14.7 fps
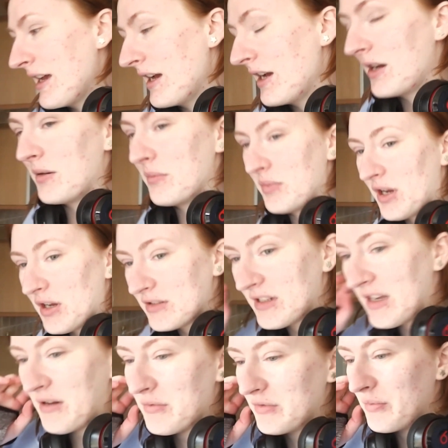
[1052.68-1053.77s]
because
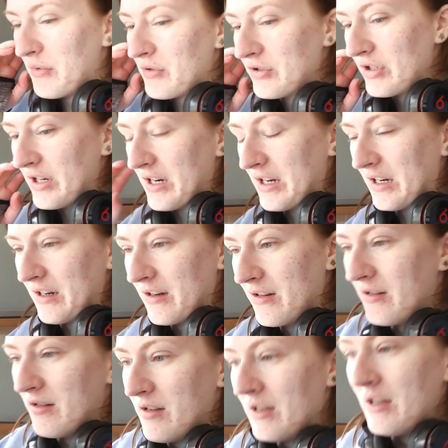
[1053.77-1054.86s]
I was watching
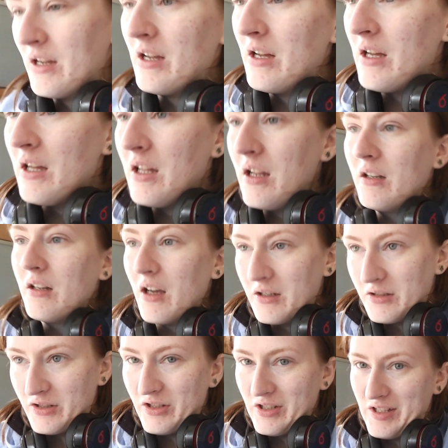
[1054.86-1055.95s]

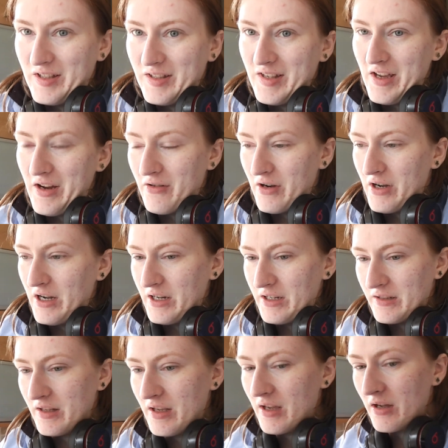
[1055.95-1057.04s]
last year's
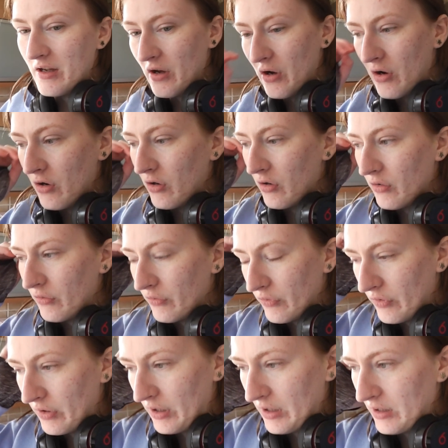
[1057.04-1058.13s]
series of
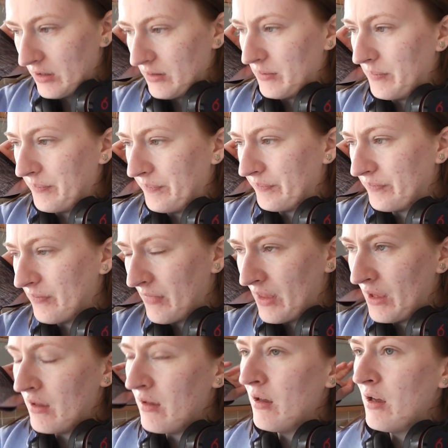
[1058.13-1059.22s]

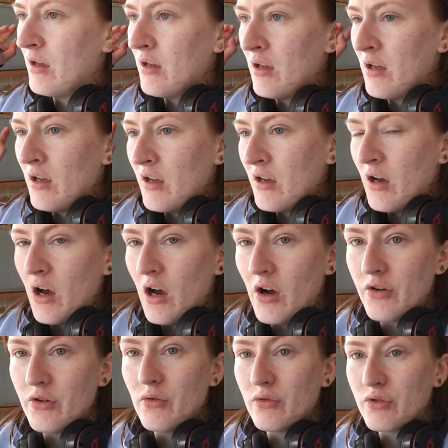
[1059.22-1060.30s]
Our
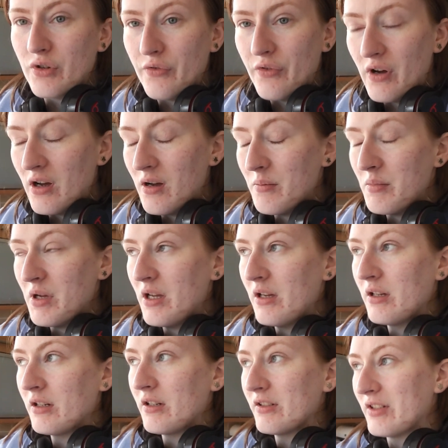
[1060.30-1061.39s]
Yorkshire Farm,
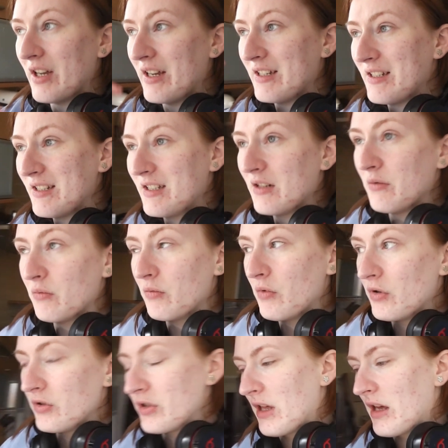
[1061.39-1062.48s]
because I didn't
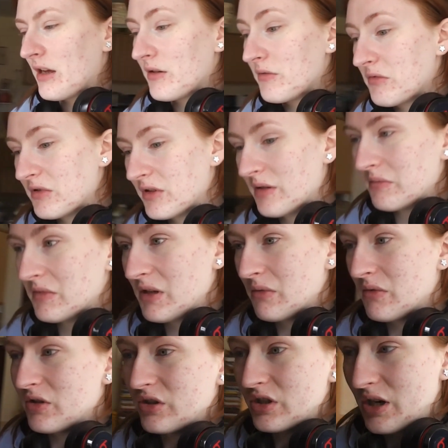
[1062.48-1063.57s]
watch that. It was something
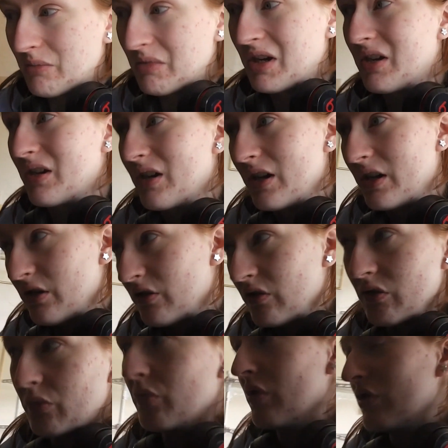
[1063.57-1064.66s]
which Jamie and I used
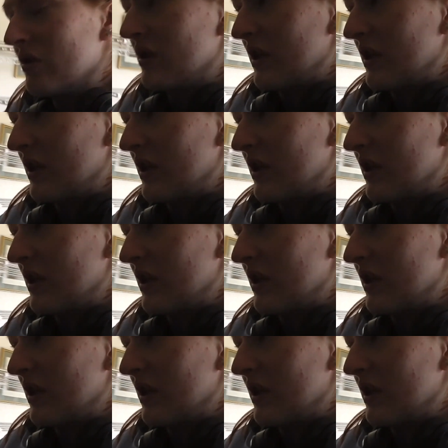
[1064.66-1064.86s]
to watch